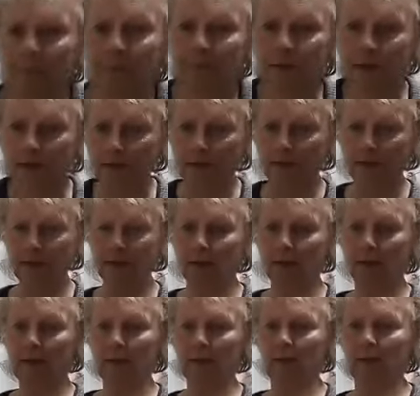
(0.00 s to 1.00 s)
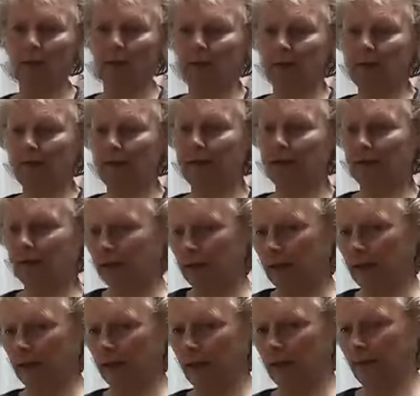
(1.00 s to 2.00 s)
is actually called a flick
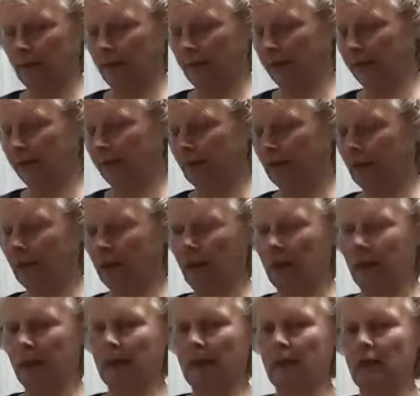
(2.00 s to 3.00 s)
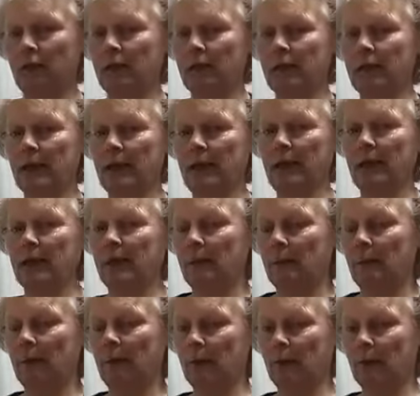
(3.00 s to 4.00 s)
carder. And I should say at this
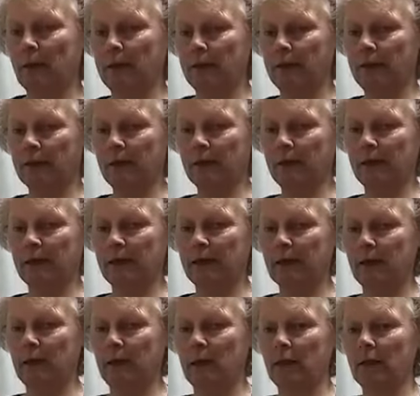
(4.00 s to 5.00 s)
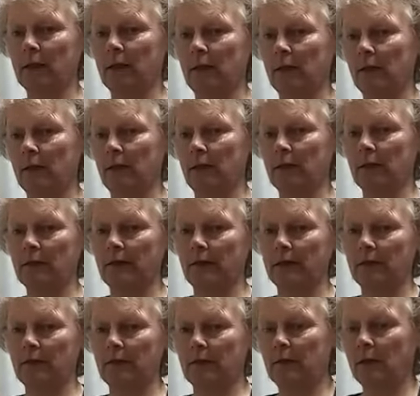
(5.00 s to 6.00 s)
point, whether it's a flick carder or a set
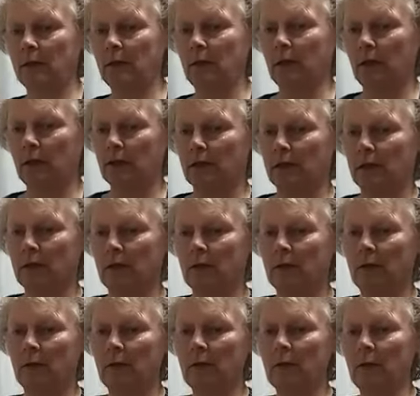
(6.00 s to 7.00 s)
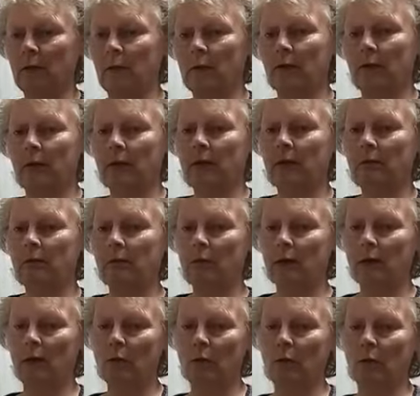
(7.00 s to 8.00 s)
of 2 carders, the one thing you
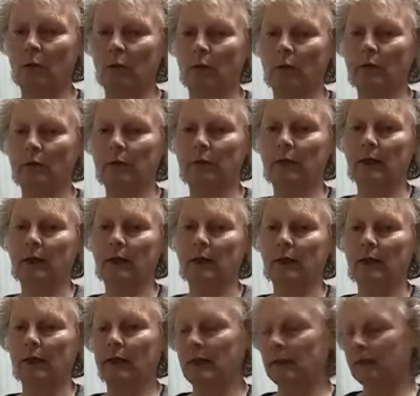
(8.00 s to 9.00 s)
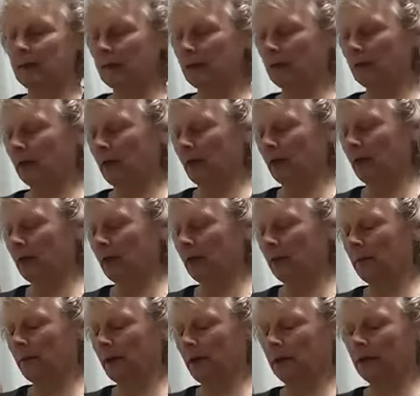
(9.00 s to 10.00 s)
don't want is an
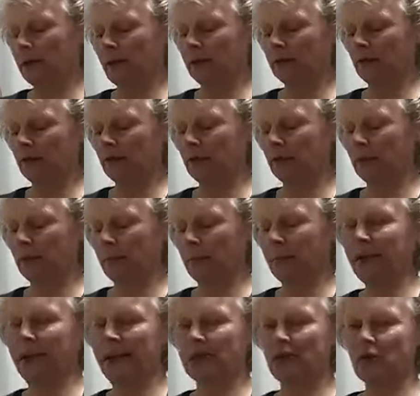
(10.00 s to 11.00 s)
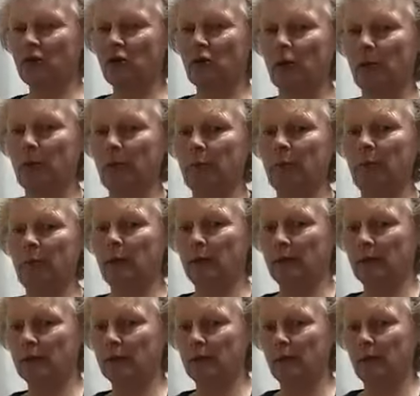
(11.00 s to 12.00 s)
actual pet shop product.
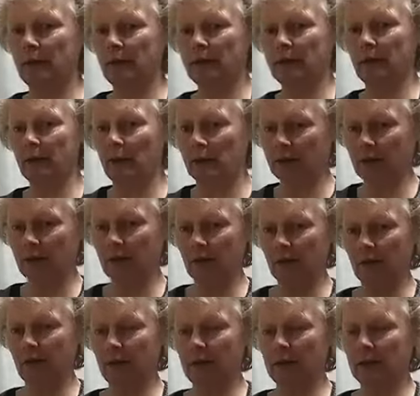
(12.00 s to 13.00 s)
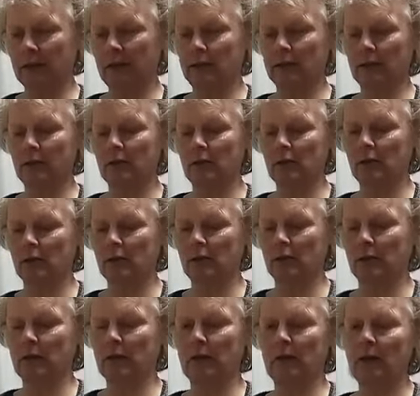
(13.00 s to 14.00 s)
So like the ones for combing cats and dogs
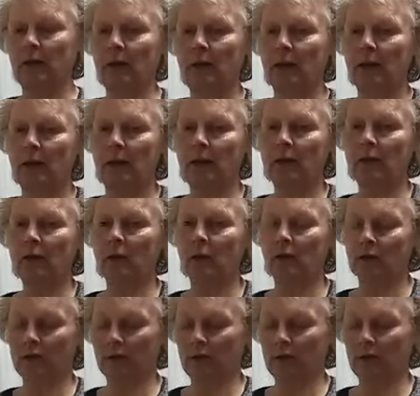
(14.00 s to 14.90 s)
with are not so